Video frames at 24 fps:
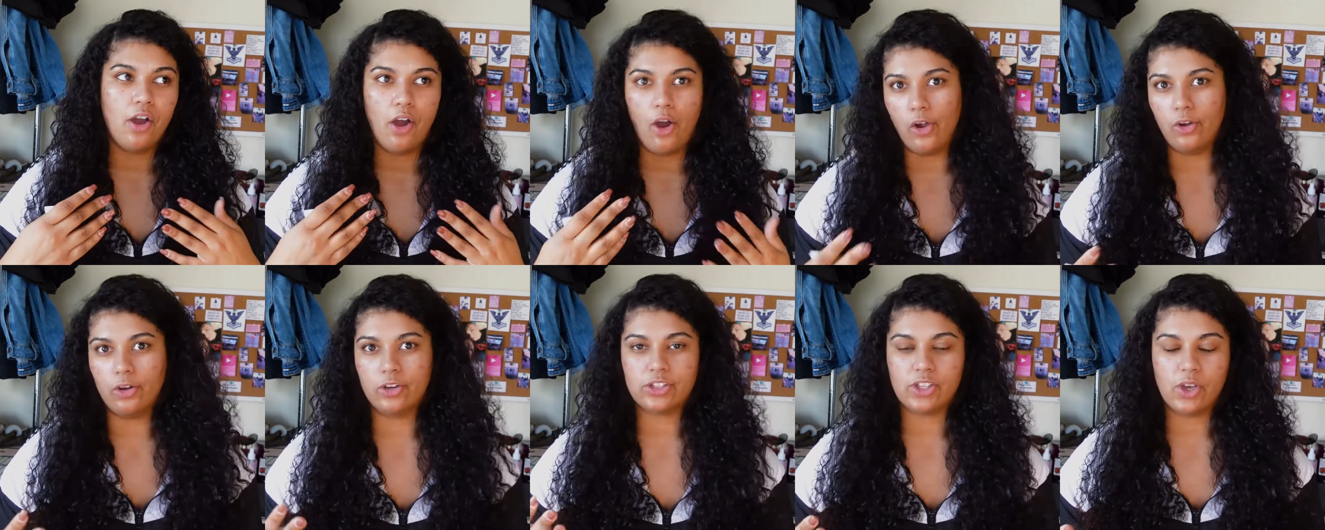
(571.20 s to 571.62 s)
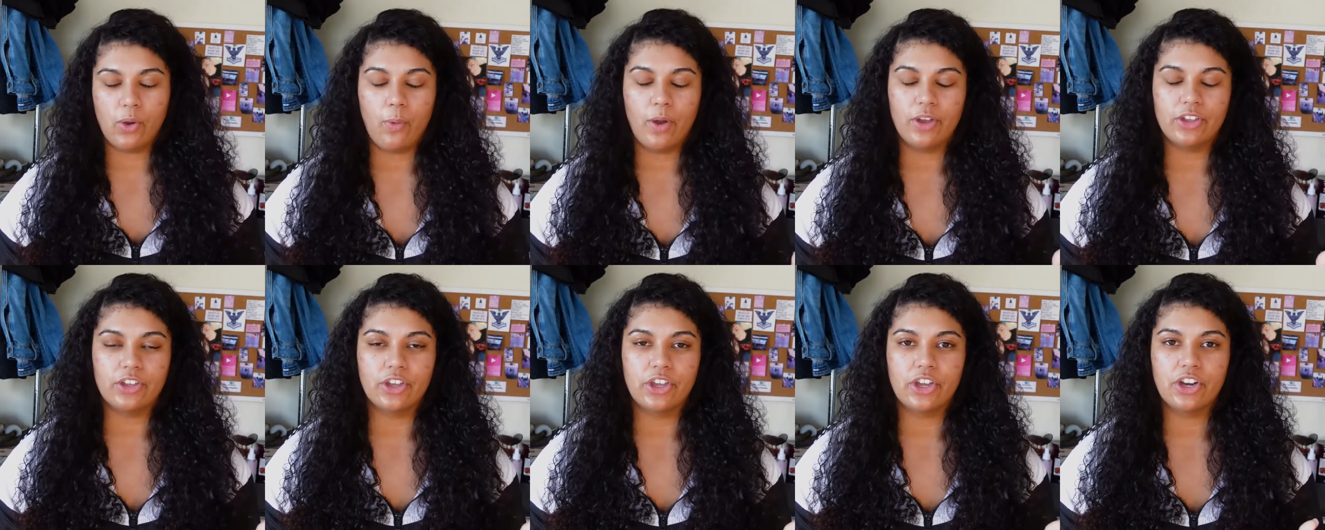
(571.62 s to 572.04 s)
also
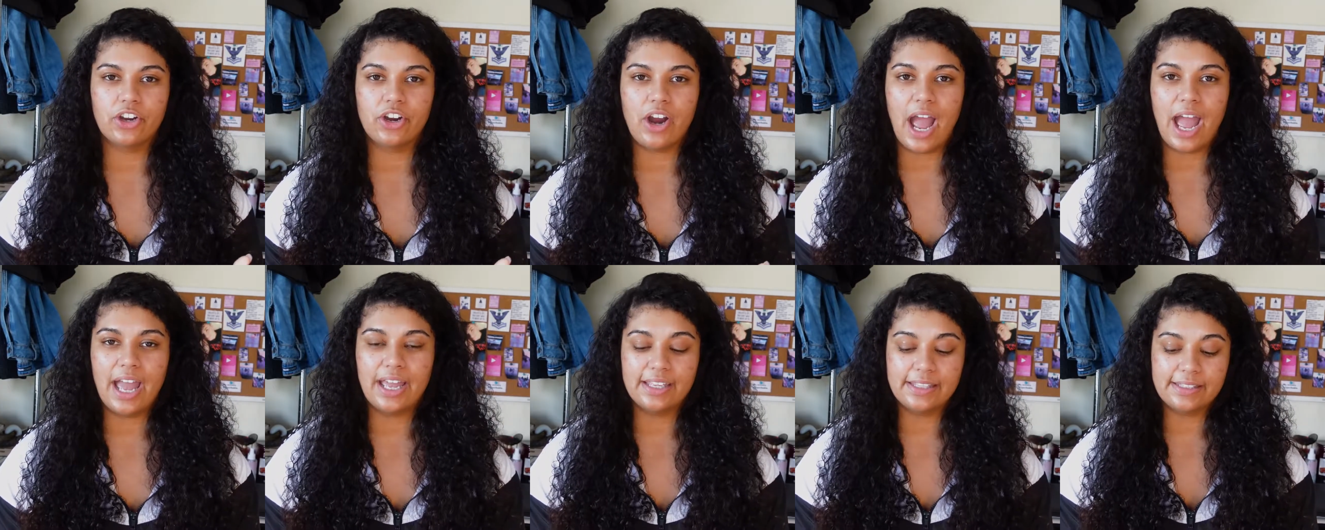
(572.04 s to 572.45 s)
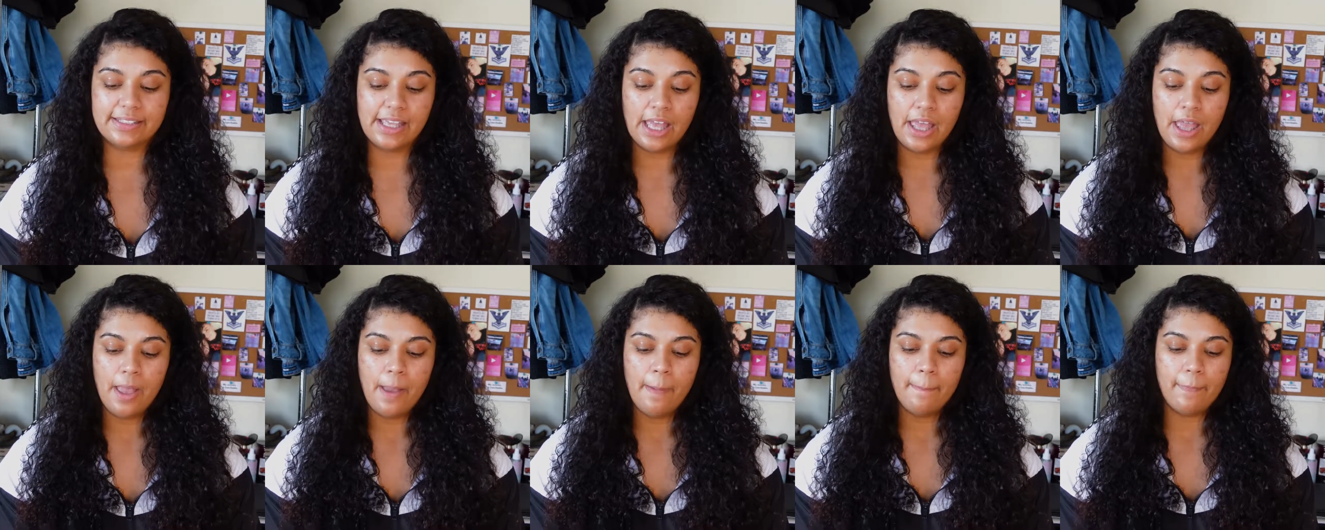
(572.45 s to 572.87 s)
under your eyes.
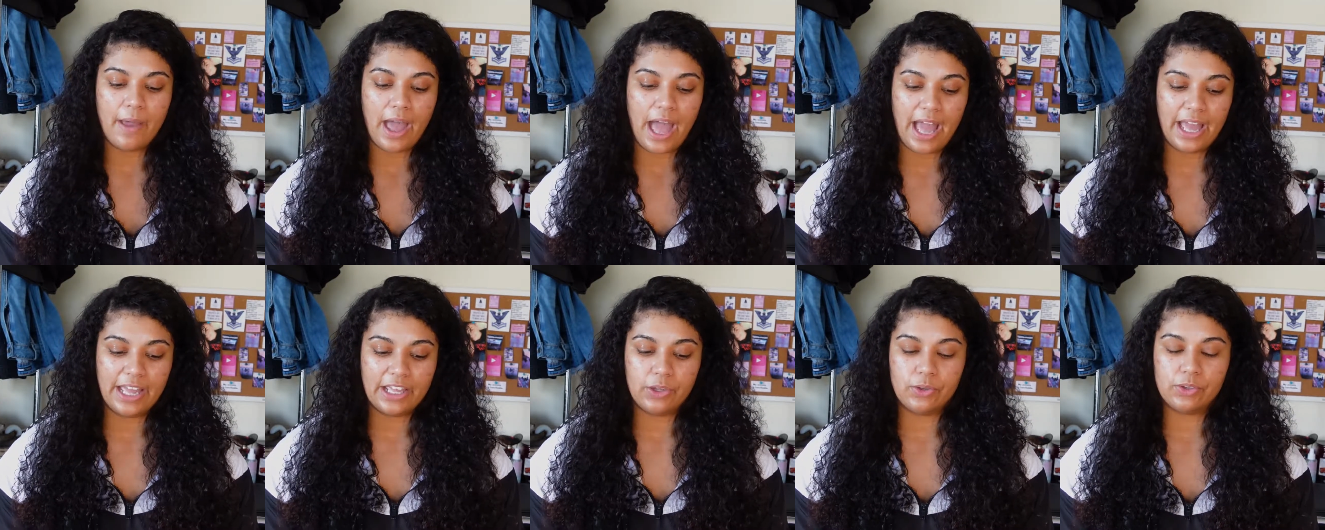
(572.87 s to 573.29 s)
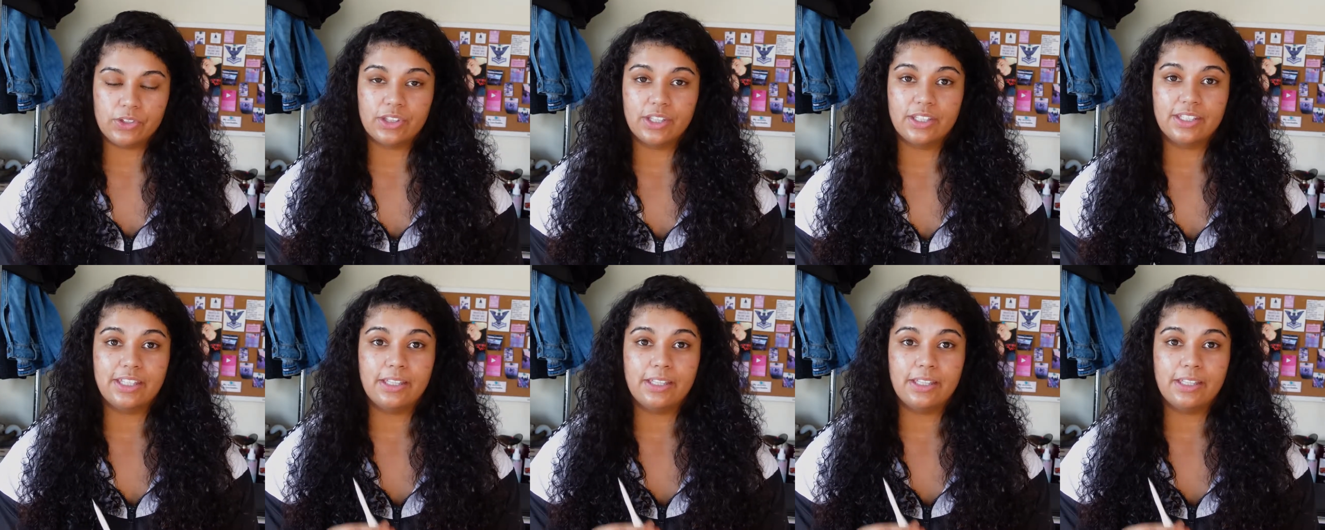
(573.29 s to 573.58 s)
But I use the